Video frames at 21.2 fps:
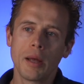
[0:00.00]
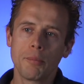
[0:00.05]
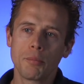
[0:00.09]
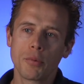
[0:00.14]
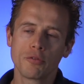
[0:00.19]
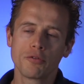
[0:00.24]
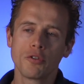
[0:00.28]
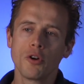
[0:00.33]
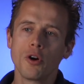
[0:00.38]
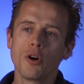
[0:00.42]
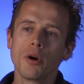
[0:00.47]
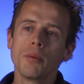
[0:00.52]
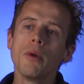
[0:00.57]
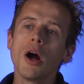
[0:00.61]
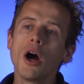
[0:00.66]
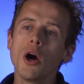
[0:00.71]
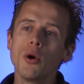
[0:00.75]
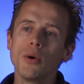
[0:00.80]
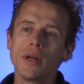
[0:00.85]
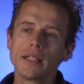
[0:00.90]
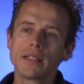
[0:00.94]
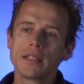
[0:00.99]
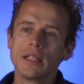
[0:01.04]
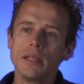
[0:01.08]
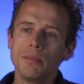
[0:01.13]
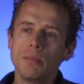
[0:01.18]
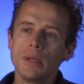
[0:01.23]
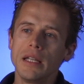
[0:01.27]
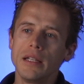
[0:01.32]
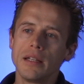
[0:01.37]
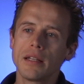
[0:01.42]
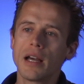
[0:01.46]
perform
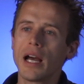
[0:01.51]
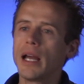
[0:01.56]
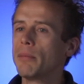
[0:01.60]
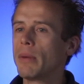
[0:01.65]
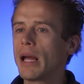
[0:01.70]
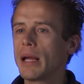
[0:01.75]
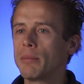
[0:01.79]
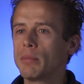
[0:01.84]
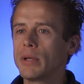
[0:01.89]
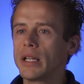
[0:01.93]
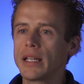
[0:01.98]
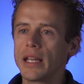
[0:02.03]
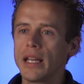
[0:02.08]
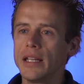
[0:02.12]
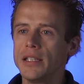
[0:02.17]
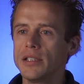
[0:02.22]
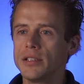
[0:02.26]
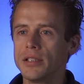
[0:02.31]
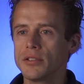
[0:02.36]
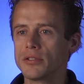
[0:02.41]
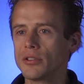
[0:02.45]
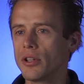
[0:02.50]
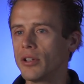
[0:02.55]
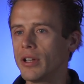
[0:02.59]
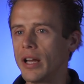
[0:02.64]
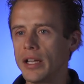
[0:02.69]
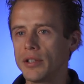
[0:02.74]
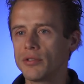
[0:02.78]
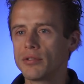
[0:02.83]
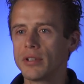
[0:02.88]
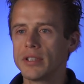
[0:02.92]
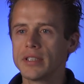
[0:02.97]
OLTP type applications,
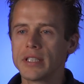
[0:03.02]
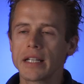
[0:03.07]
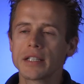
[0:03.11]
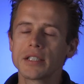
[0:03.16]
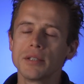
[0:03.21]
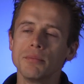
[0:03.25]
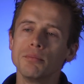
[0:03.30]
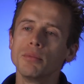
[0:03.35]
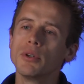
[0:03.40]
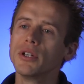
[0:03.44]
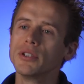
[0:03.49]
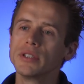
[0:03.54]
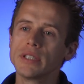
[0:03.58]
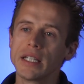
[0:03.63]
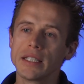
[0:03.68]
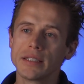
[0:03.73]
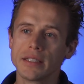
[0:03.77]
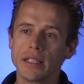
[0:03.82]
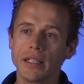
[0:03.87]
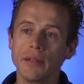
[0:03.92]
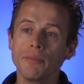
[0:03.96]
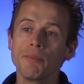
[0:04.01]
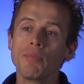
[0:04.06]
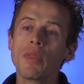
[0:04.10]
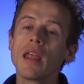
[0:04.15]
online transaction processing.